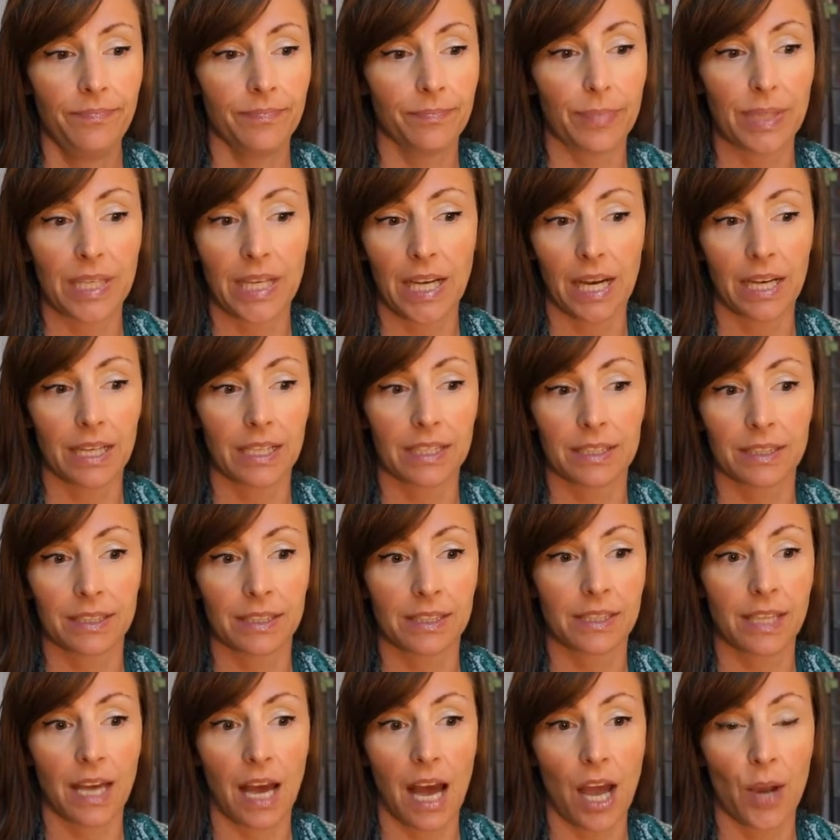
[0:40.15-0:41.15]
because
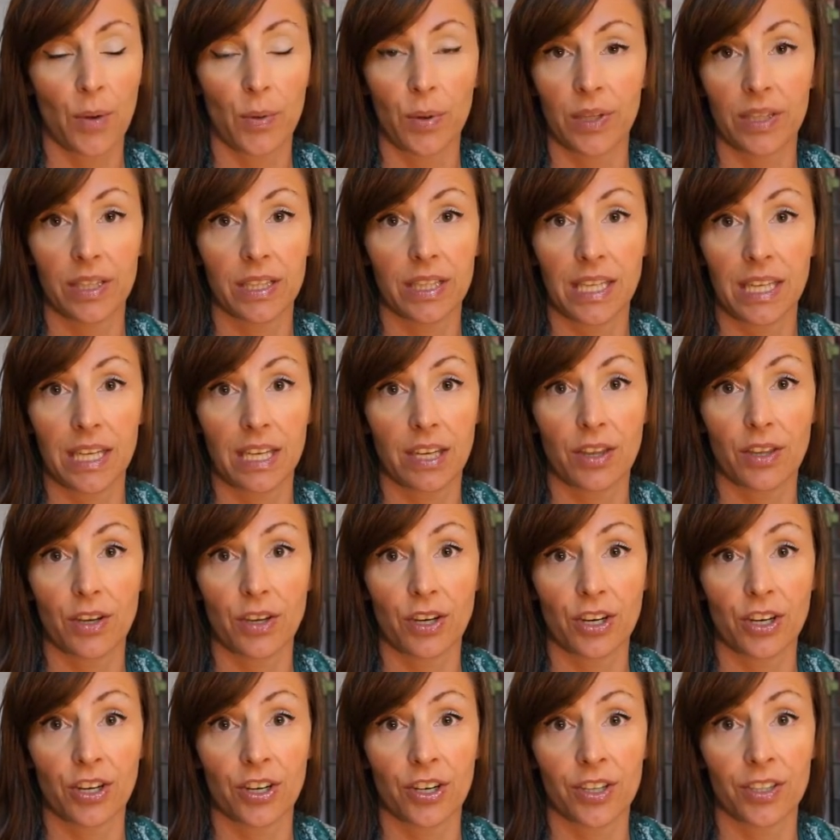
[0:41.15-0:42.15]
I will
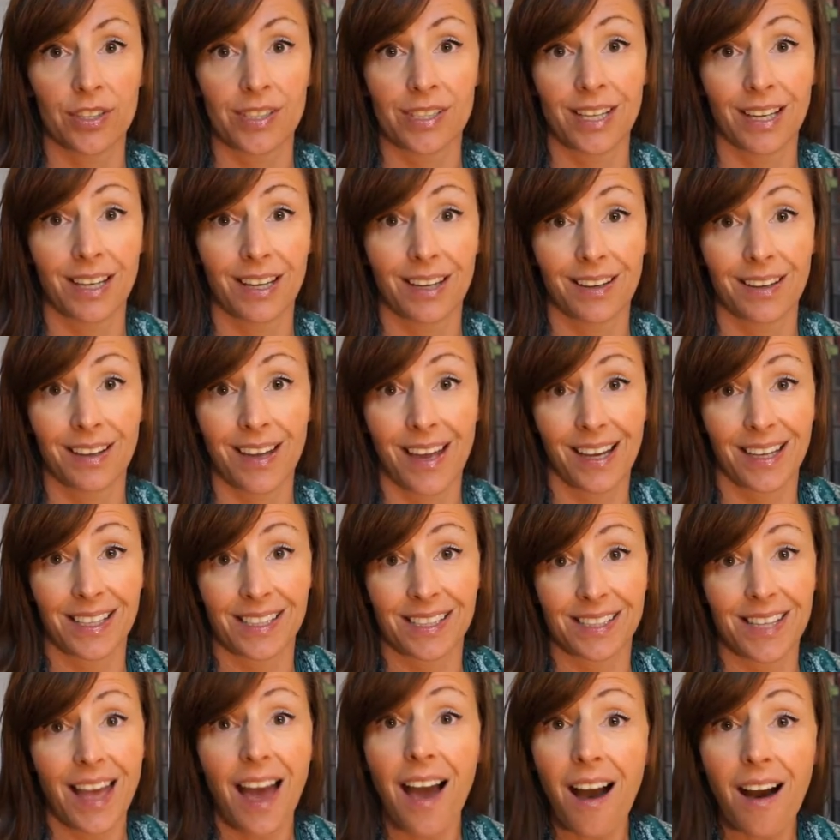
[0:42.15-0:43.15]
either
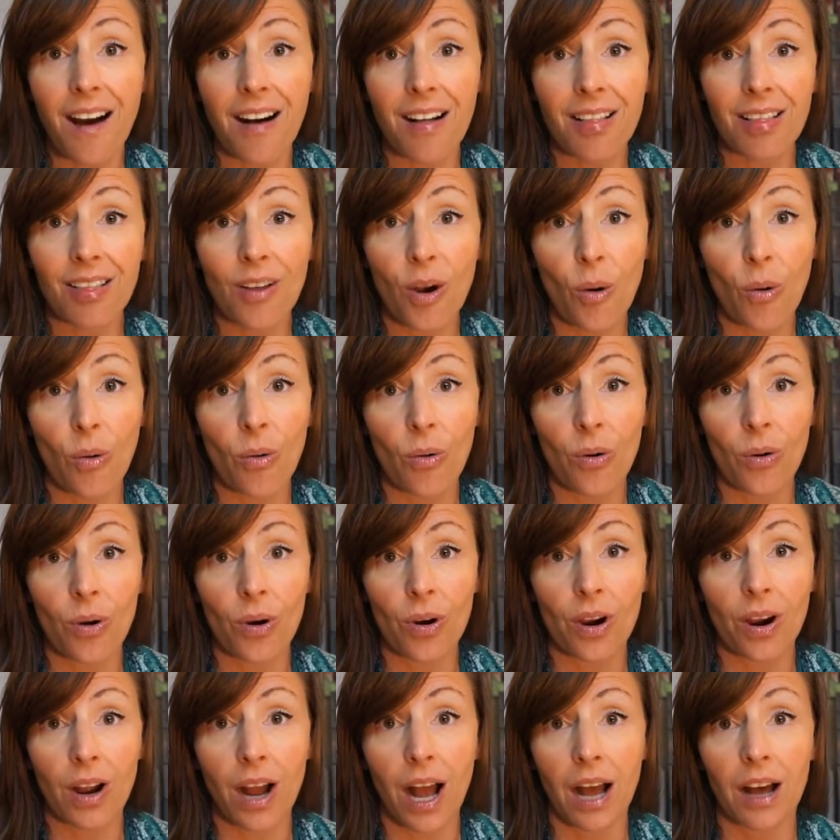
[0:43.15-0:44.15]
excel
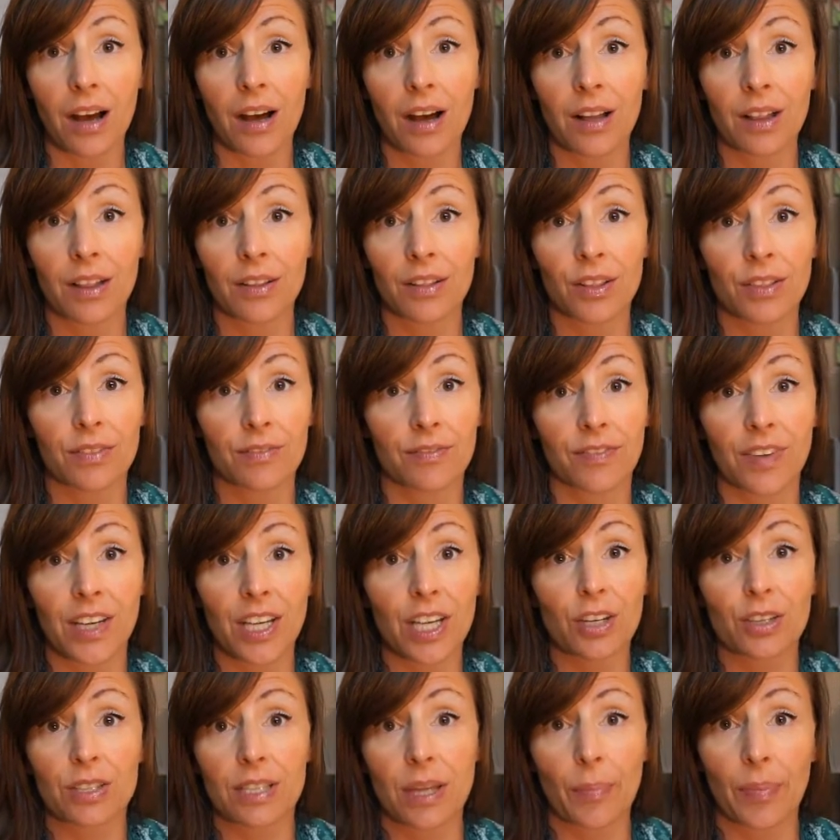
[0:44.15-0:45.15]
or I'll
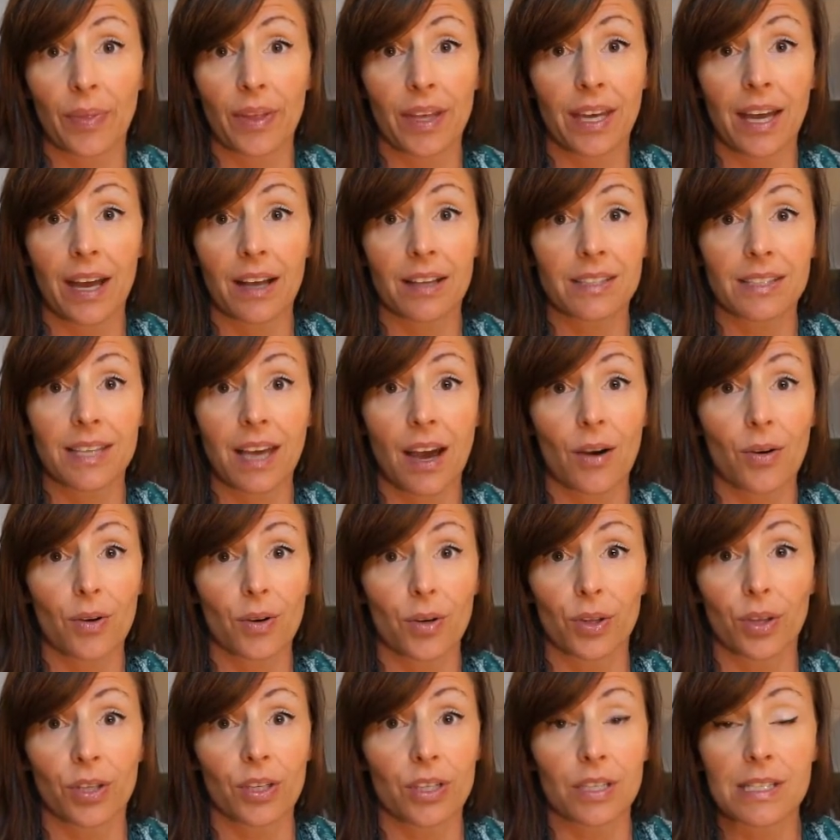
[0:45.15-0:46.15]
figure something else out
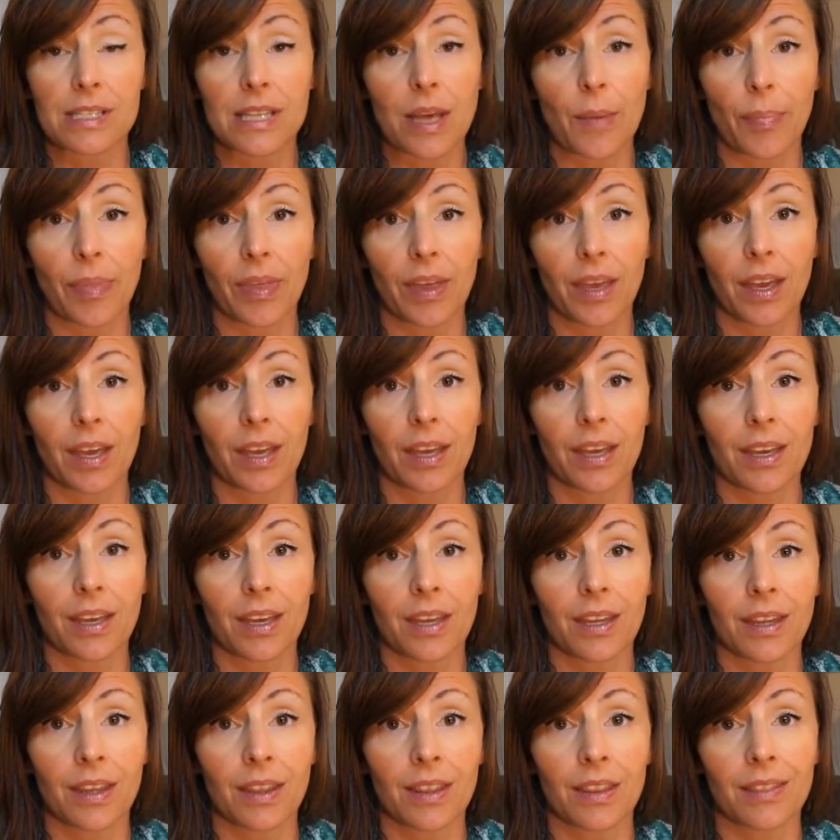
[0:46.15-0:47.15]
or learn something
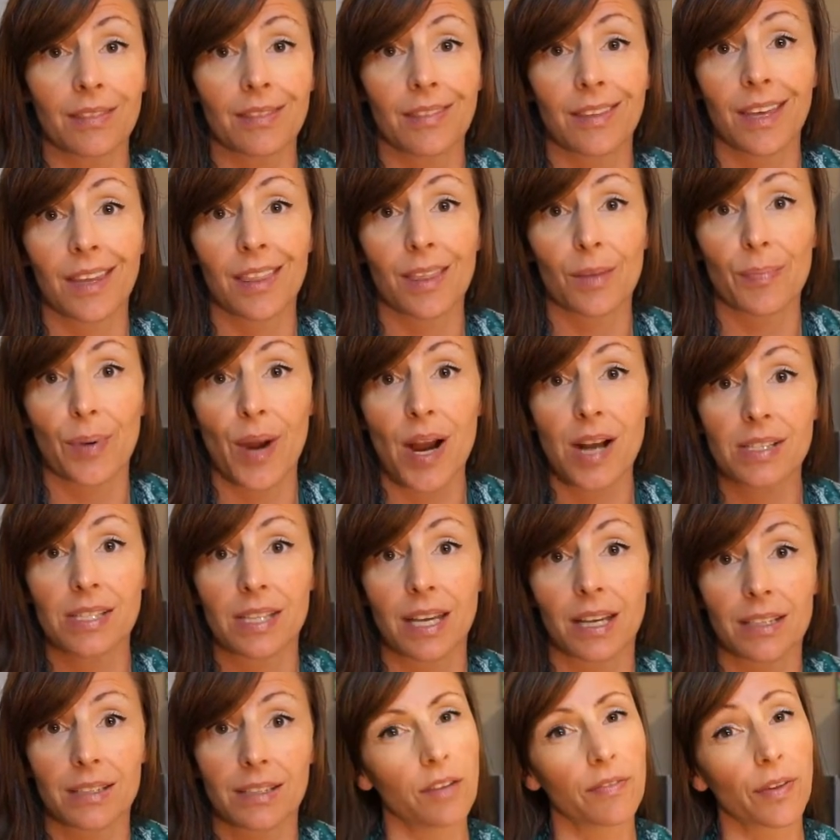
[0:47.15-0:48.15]
in, in the
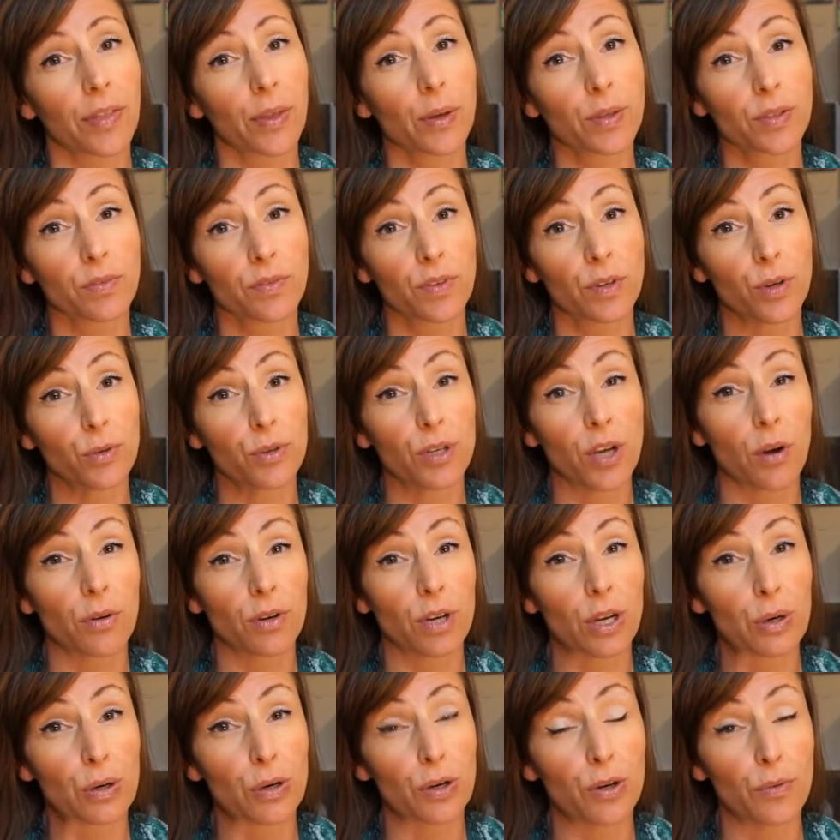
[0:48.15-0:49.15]
process. For those of you who don't
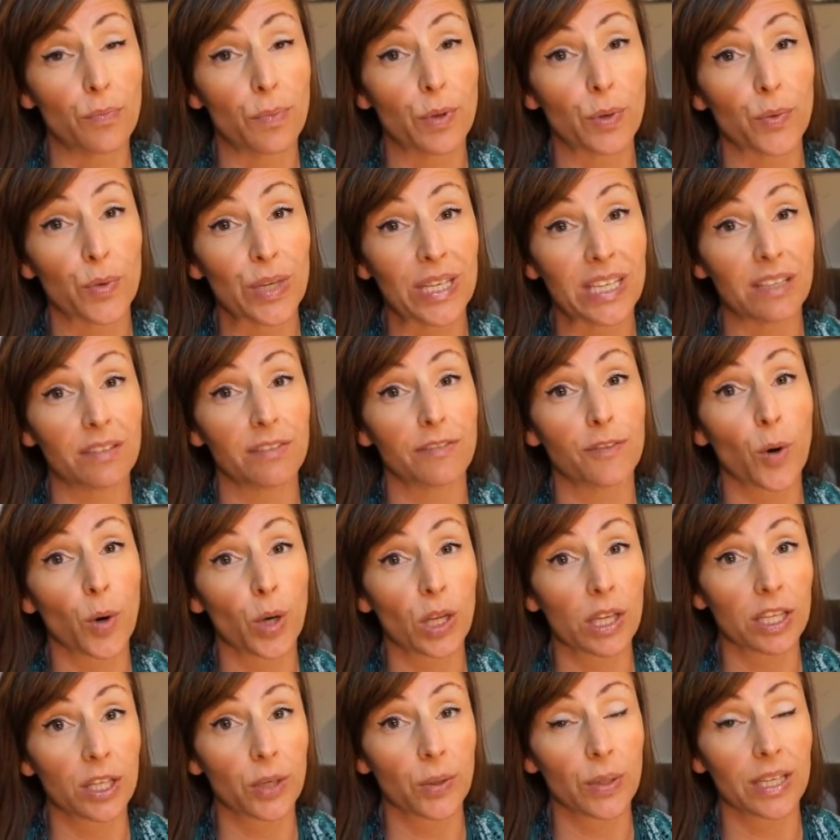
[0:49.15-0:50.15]
know who Marie
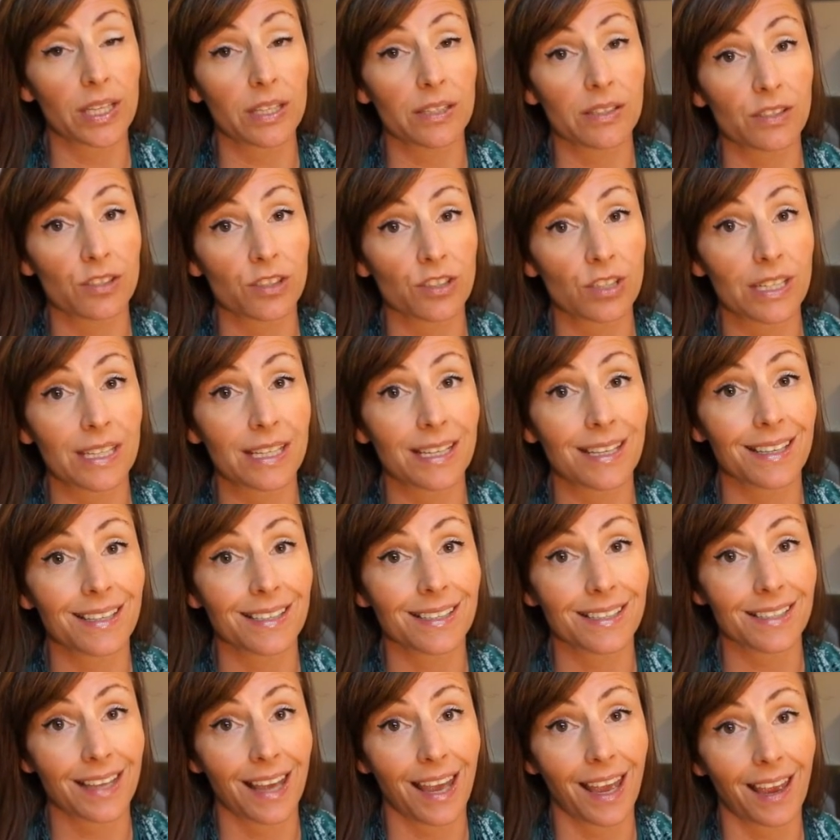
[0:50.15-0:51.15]
Forleo is, she
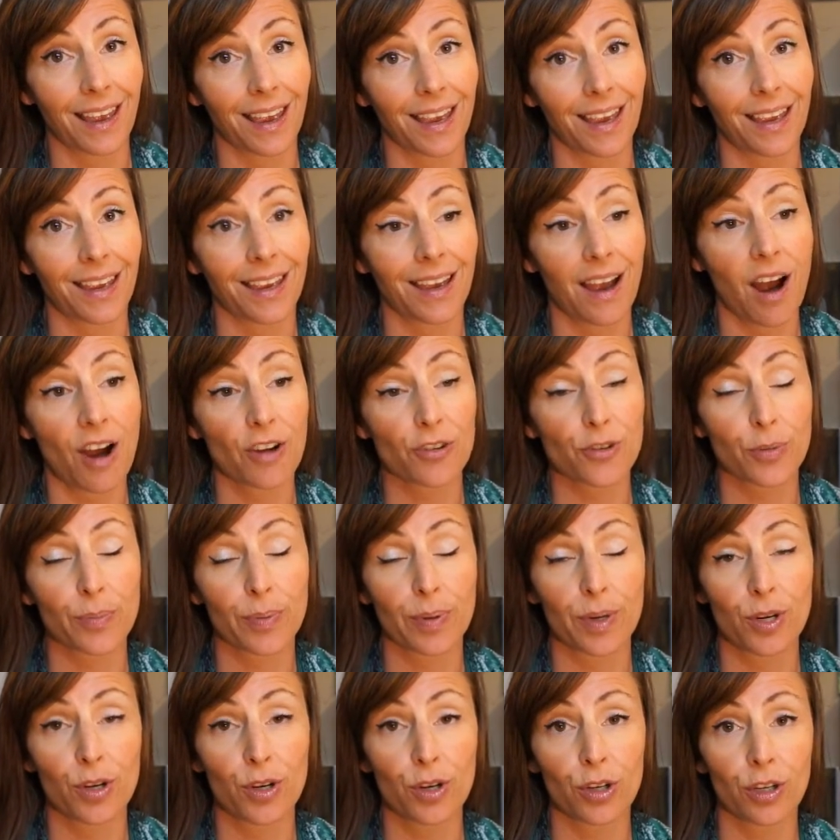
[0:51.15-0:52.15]
is an
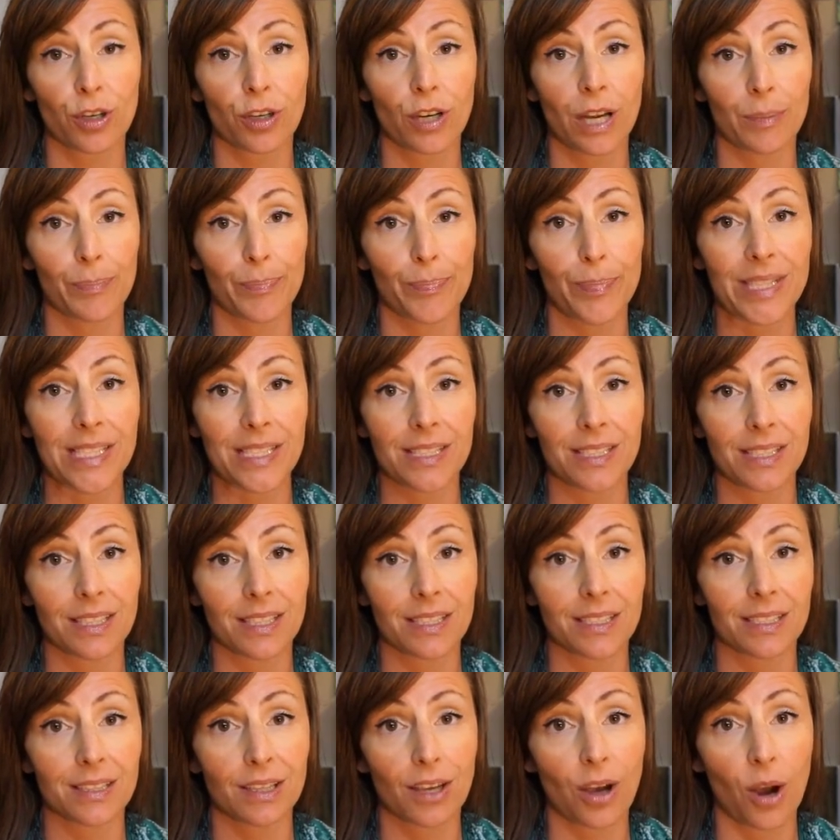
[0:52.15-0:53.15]
entrepreneur and
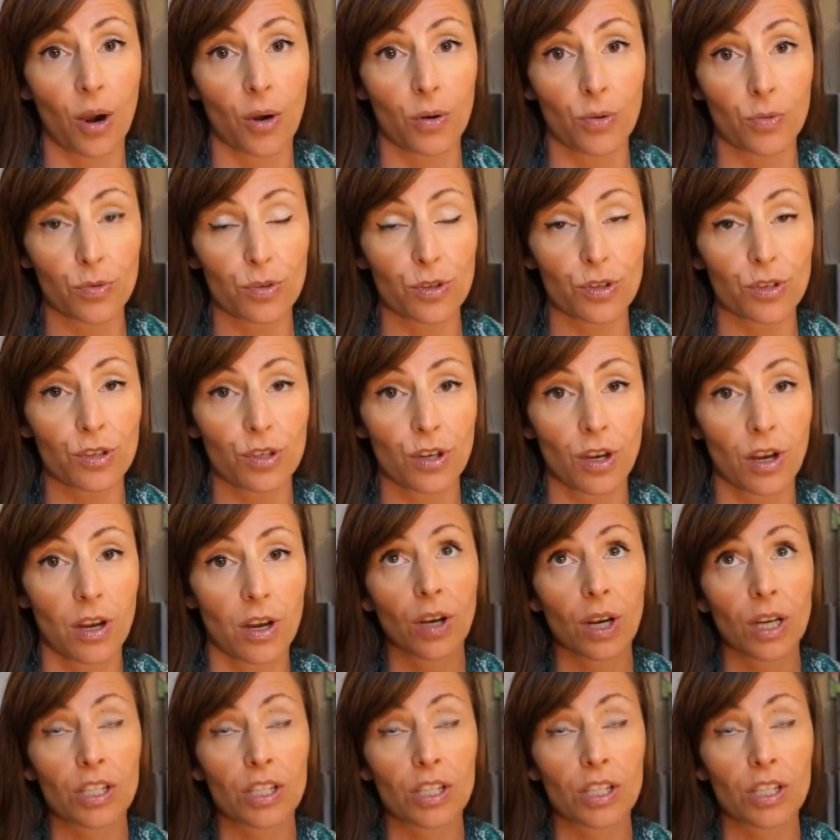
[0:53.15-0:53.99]
business coach.